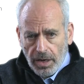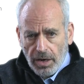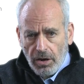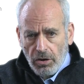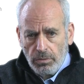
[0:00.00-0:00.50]

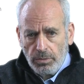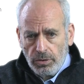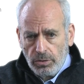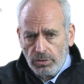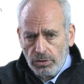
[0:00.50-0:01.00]
and I hope
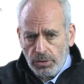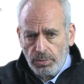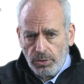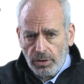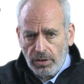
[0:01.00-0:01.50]
you'll
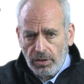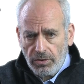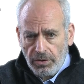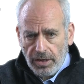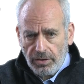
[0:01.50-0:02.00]
support it.
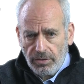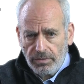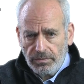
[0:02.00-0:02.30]
Thank you.